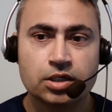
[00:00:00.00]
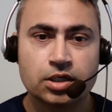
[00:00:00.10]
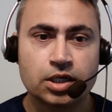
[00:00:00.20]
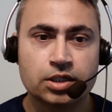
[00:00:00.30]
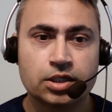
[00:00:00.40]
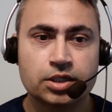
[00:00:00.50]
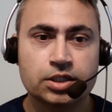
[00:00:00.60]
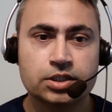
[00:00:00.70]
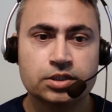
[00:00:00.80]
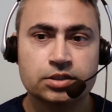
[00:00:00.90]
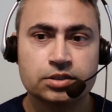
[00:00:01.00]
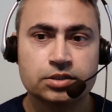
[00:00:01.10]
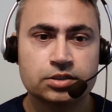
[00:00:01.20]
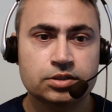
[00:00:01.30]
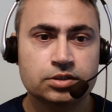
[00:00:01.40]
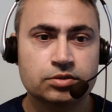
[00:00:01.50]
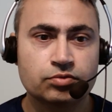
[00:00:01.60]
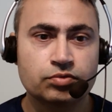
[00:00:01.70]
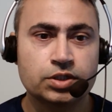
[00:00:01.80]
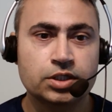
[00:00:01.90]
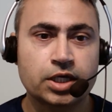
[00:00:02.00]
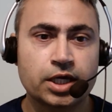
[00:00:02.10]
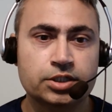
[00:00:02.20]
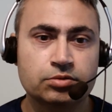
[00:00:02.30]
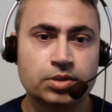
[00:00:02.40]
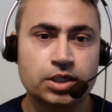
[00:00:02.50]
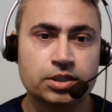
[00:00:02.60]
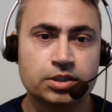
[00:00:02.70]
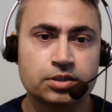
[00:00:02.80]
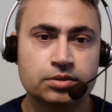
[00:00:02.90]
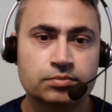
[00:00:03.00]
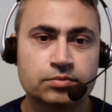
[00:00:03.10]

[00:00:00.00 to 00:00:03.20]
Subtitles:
and they're ready with the cash to buy it.